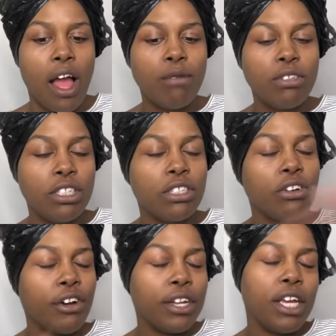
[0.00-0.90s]
I'm just
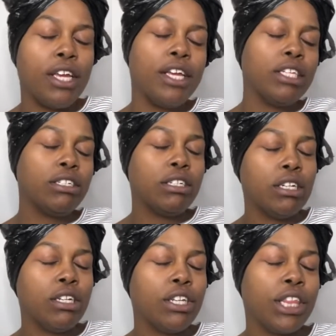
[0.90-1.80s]
starting to get into
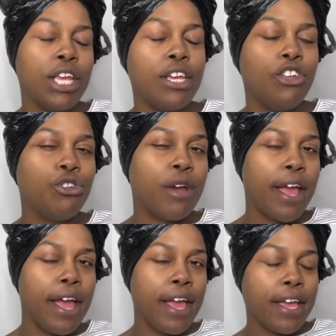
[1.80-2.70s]
the little thicky
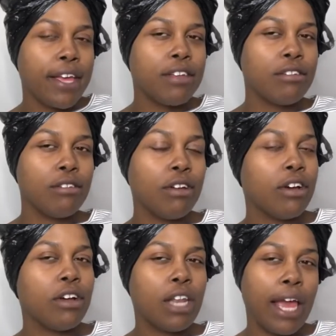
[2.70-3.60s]
drag
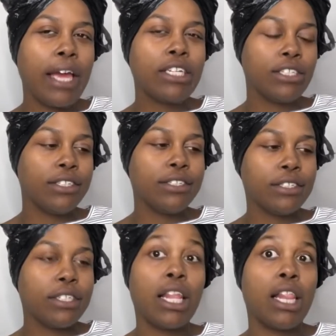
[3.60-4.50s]

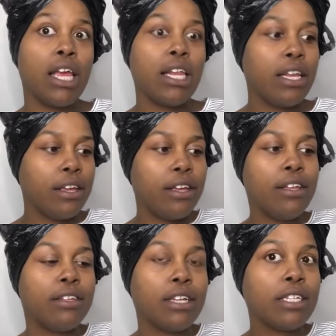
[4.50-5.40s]
lashes lately.
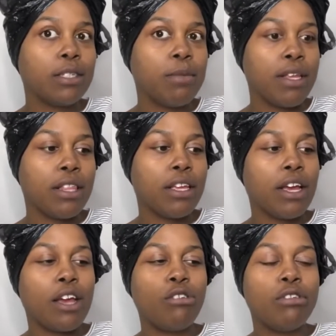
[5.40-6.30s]
That's my
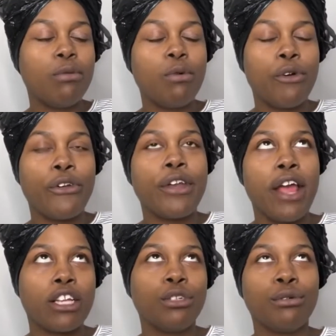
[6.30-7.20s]
thing. I usually will wear
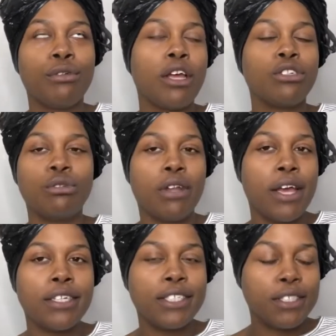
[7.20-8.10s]
natural
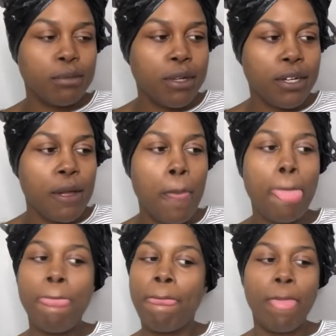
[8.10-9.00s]
lashes, but
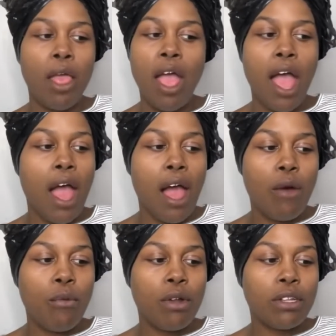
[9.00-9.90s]

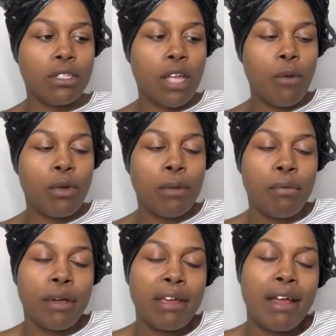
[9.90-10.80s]
I want to
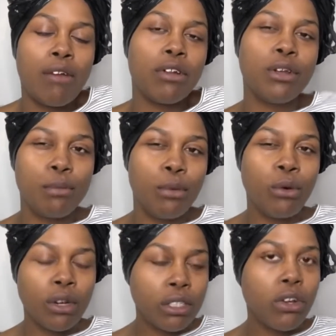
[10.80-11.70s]
bring it out a little
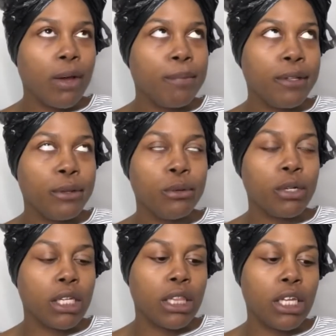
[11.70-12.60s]
more, so I've been
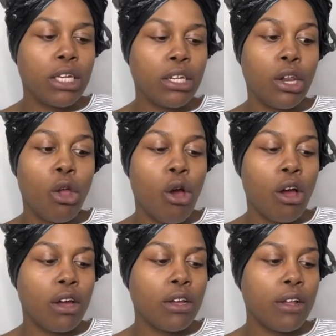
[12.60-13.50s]
doing a thick,
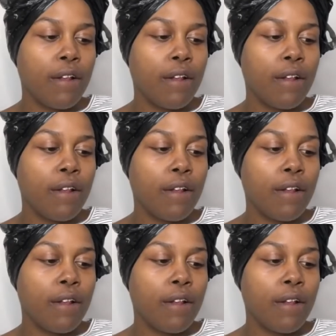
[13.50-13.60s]
long.